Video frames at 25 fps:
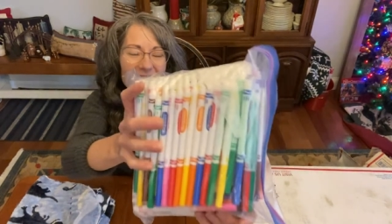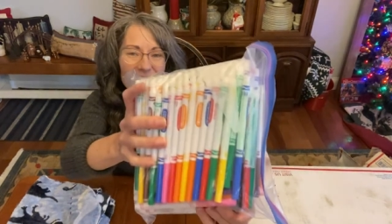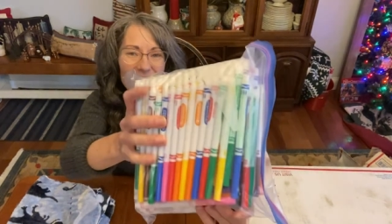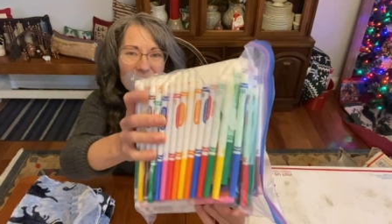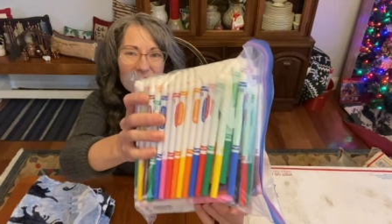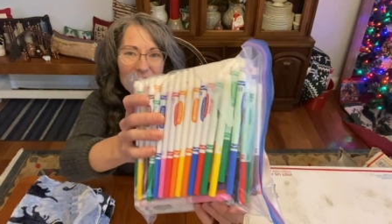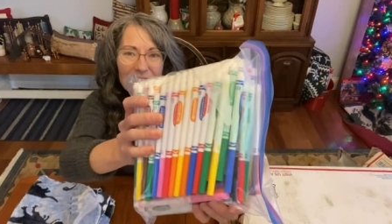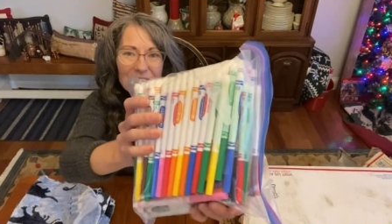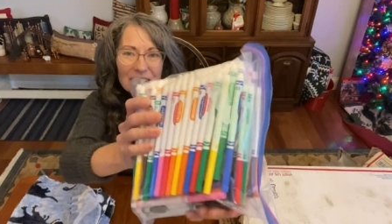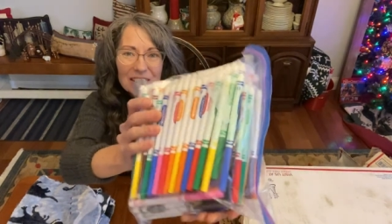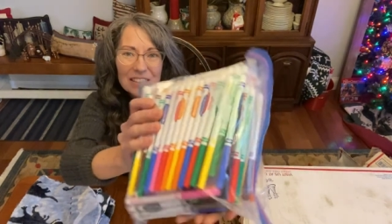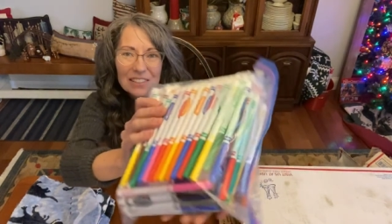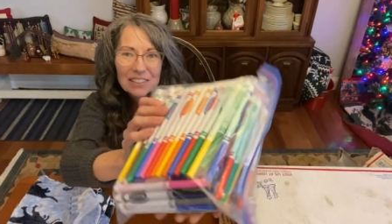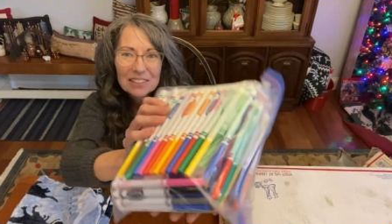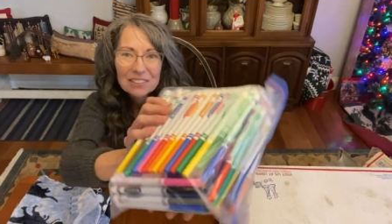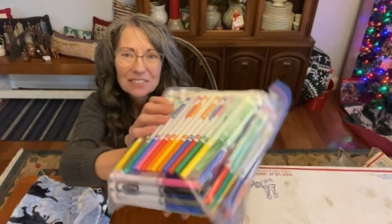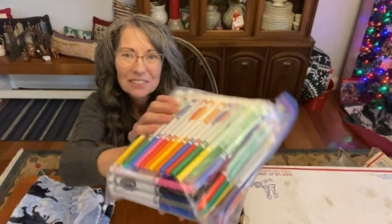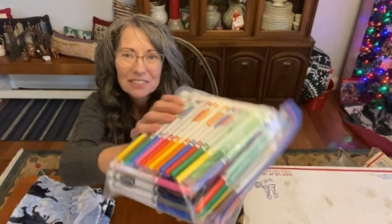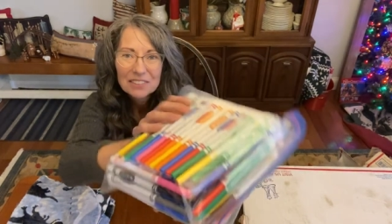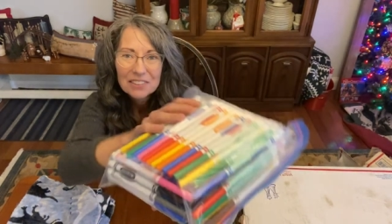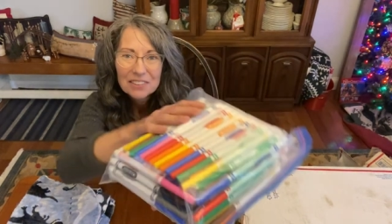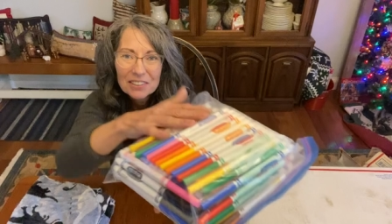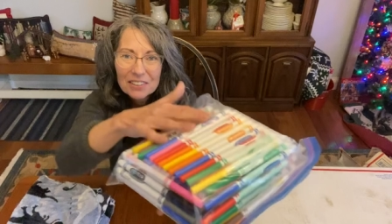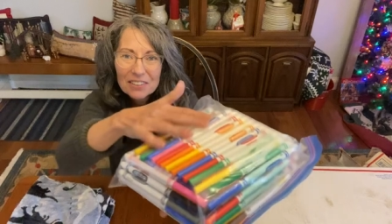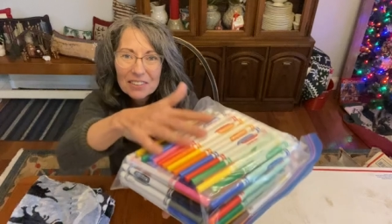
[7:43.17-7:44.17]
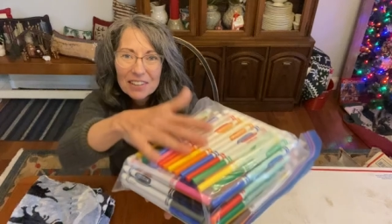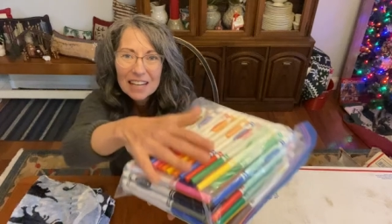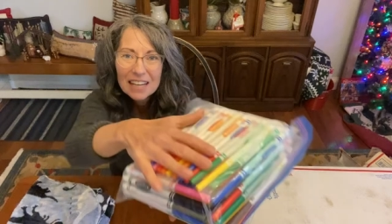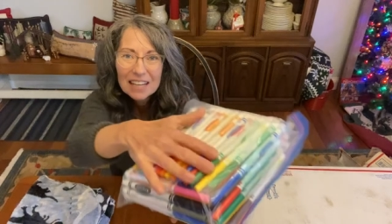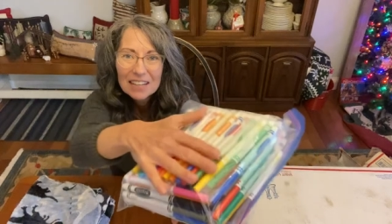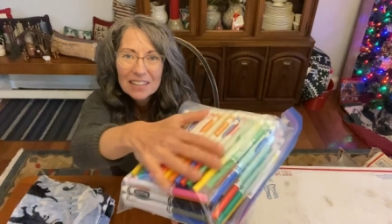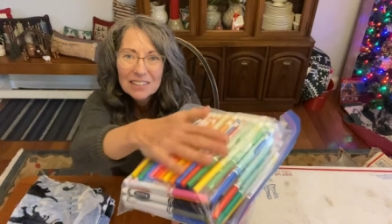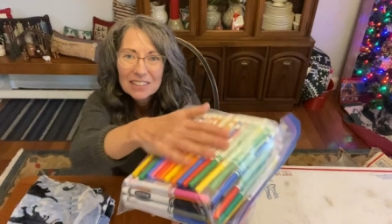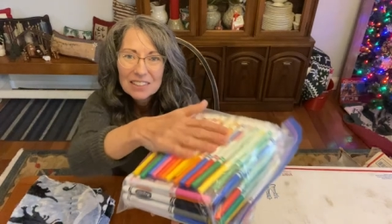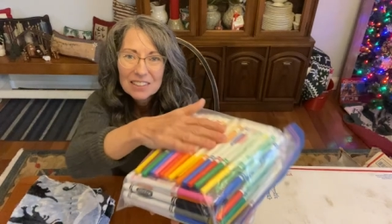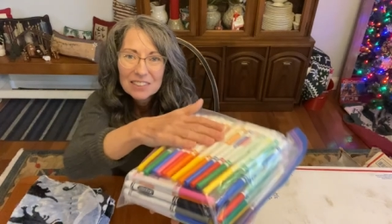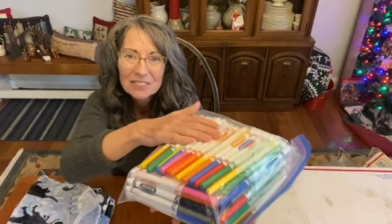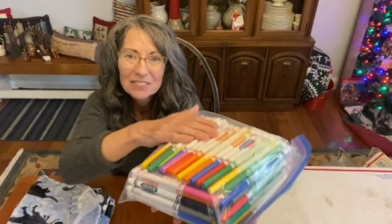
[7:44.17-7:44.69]
Beautiful
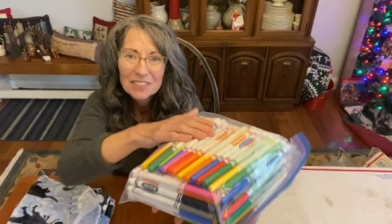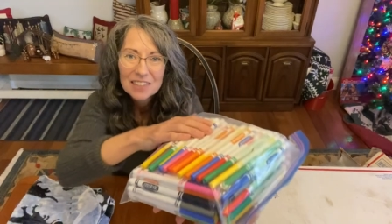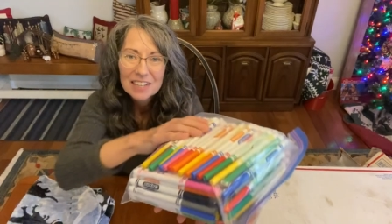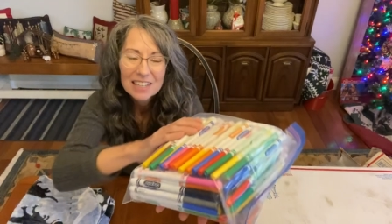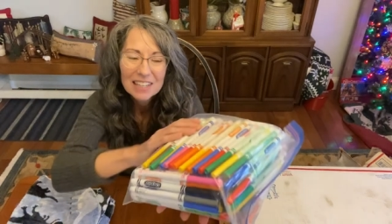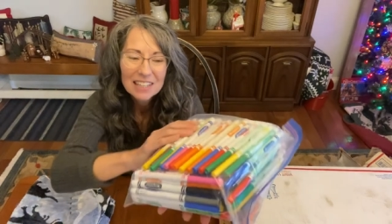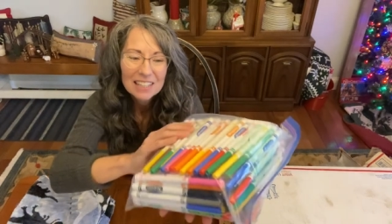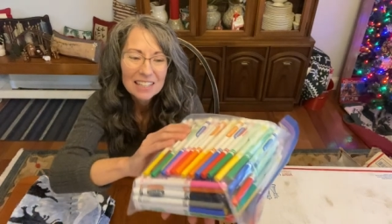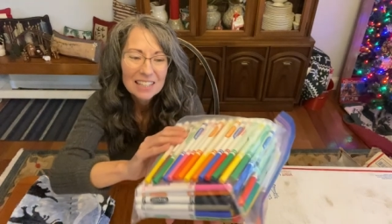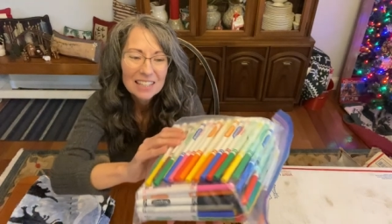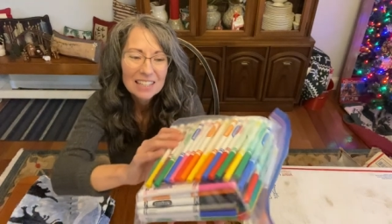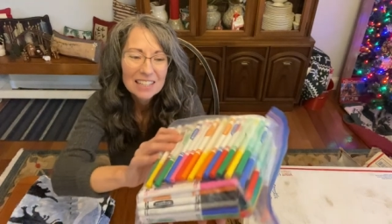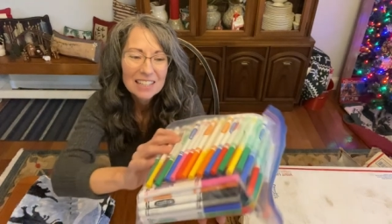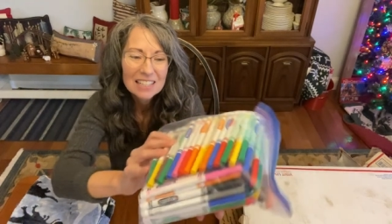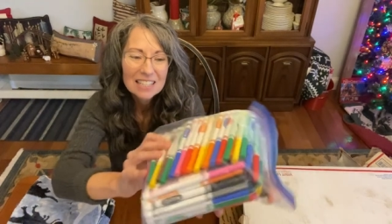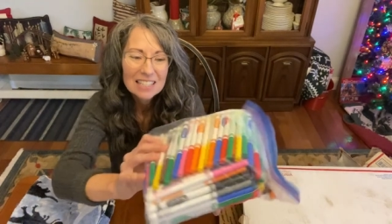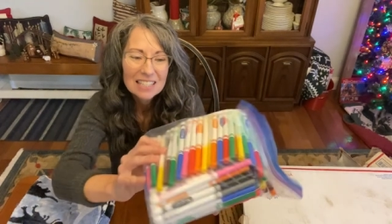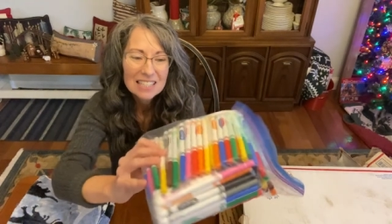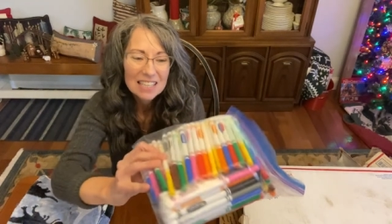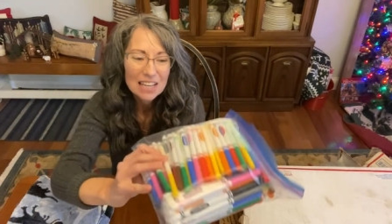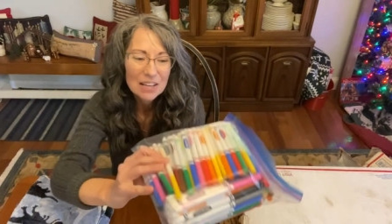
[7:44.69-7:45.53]
Crayola markers.